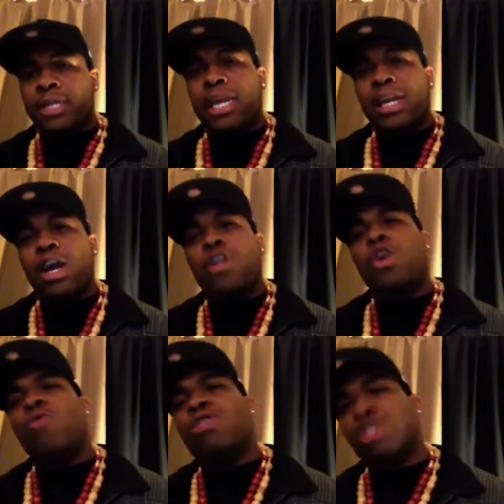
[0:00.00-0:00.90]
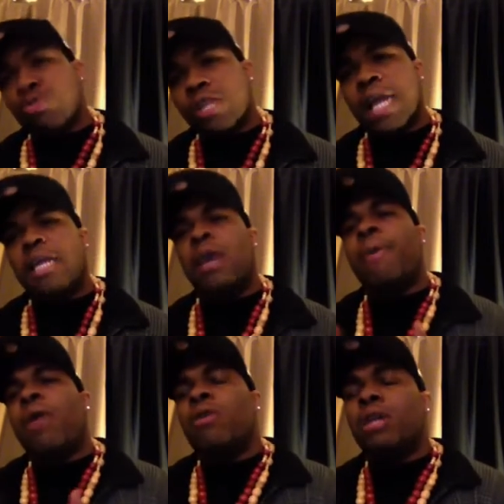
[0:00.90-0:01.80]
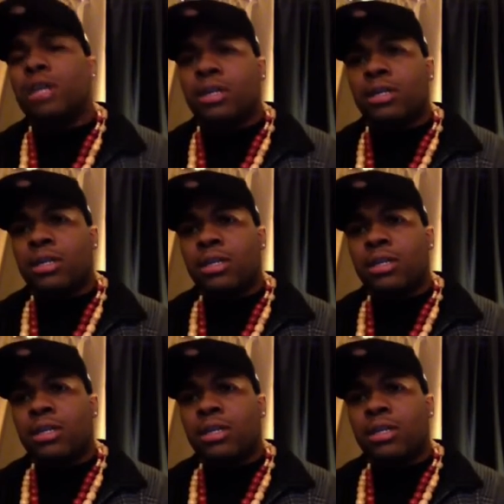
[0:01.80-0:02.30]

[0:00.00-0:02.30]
Let her know what you like about her.